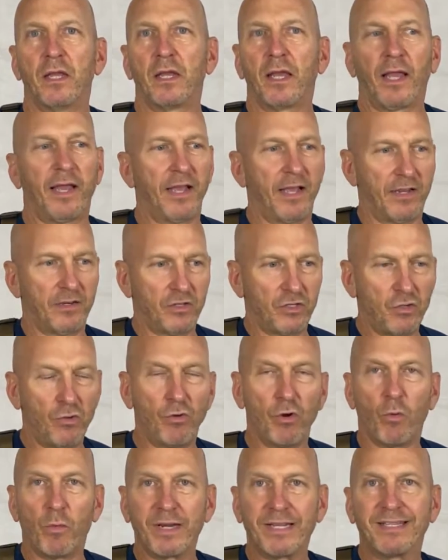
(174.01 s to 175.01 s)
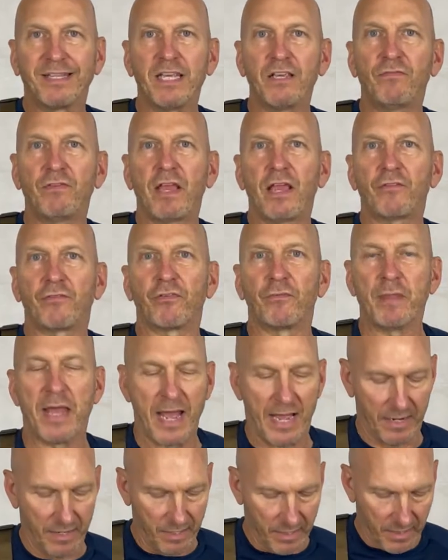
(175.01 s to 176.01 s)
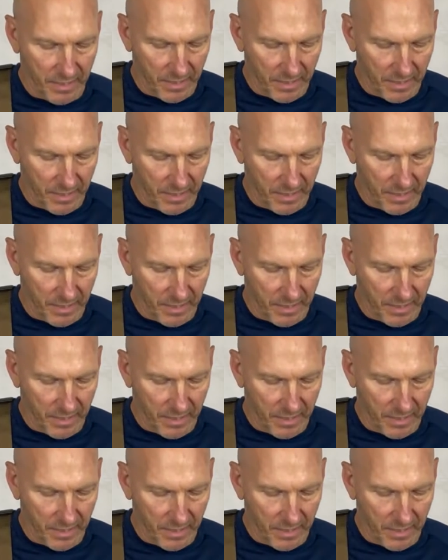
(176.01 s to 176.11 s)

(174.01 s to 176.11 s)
and you don't want to deviate from that.